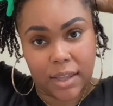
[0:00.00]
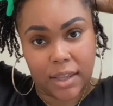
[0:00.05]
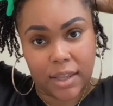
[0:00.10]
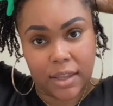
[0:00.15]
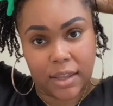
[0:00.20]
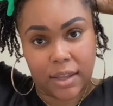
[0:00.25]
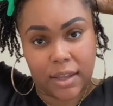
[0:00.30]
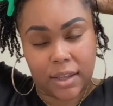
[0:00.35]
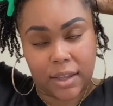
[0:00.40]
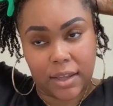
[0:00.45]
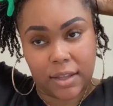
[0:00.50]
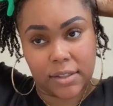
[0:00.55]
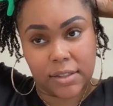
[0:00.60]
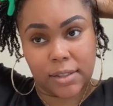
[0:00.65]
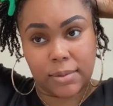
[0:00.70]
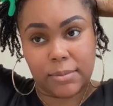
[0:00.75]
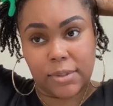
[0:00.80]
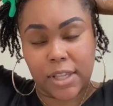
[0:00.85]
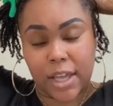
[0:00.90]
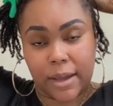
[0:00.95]
and
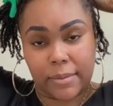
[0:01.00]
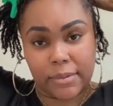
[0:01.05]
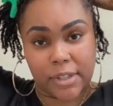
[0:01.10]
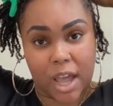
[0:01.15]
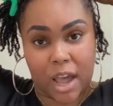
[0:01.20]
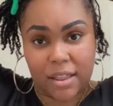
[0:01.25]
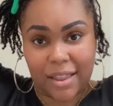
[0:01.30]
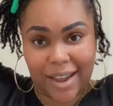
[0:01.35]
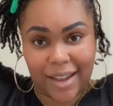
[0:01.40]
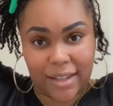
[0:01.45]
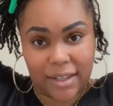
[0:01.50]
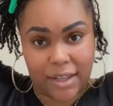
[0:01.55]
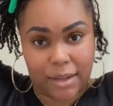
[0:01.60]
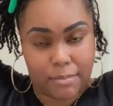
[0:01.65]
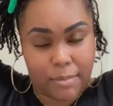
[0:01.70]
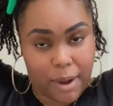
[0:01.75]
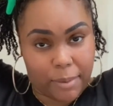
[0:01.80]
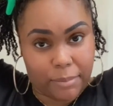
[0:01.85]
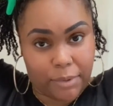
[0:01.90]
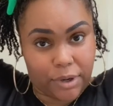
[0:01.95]
sometimes I like get my
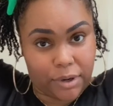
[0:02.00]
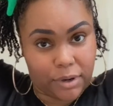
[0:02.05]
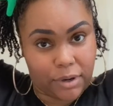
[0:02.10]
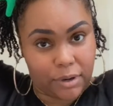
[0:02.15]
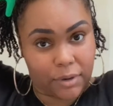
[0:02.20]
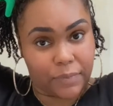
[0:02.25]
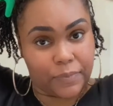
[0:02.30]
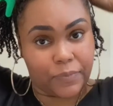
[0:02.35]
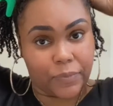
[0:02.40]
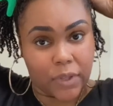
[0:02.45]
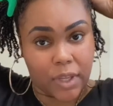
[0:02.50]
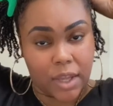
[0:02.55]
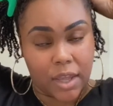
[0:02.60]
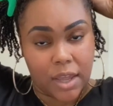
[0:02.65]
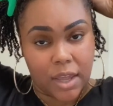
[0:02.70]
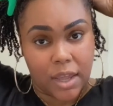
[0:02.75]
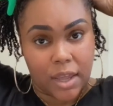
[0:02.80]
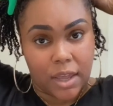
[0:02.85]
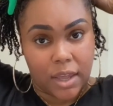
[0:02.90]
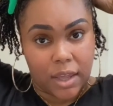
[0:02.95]
mirror
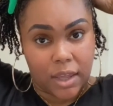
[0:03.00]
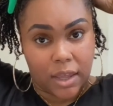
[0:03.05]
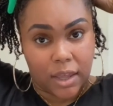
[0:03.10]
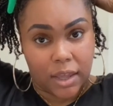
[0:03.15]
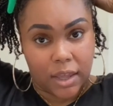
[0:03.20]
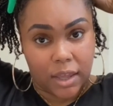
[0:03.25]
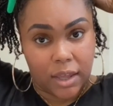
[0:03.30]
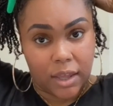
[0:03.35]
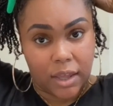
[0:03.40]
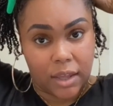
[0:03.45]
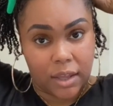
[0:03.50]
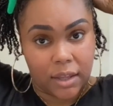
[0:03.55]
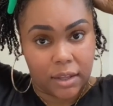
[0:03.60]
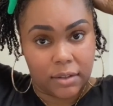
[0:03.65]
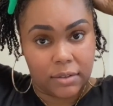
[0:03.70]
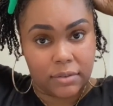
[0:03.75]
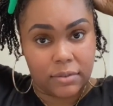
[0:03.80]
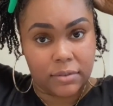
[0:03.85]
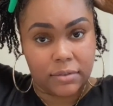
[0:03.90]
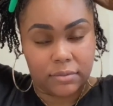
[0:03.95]

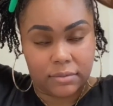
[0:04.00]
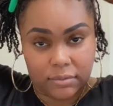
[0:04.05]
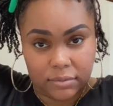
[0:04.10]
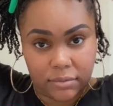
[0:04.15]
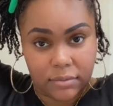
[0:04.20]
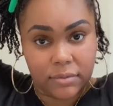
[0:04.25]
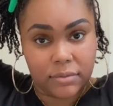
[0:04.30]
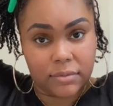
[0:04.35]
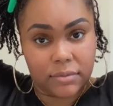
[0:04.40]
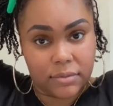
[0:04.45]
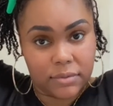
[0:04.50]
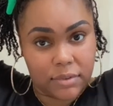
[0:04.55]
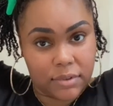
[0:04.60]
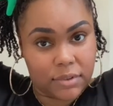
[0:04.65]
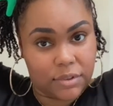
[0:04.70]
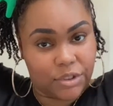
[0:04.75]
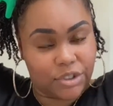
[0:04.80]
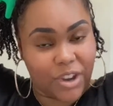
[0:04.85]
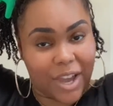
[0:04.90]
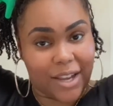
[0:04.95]
and
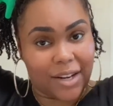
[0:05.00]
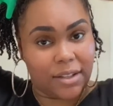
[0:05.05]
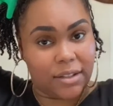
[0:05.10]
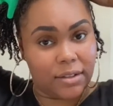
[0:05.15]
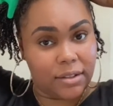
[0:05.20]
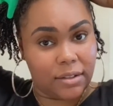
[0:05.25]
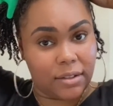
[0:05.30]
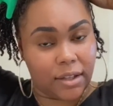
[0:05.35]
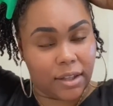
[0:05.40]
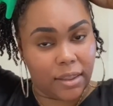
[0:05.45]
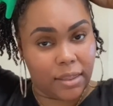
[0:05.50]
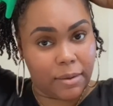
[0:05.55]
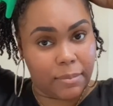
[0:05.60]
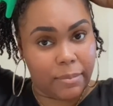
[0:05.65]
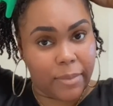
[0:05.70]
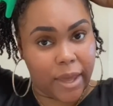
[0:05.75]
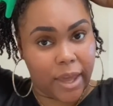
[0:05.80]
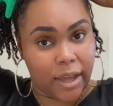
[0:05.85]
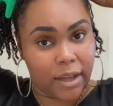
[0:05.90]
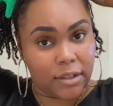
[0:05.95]
try to look in the
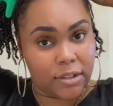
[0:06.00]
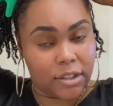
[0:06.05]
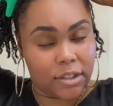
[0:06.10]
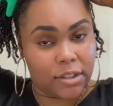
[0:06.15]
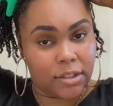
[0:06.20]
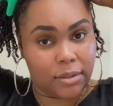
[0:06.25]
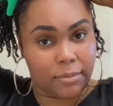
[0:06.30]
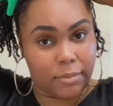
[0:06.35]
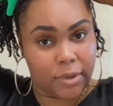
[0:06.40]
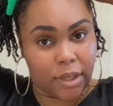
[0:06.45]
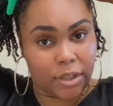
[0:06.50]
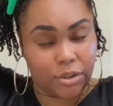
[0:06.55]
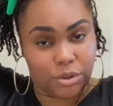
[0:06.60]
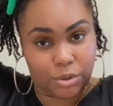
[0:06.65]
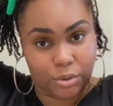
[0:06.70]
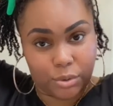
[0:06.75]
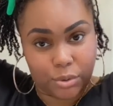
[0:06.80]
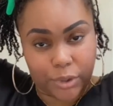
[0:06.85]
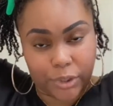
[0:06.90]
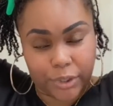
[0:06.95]
back just to make
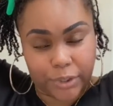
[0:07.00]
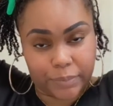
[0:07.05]
sure.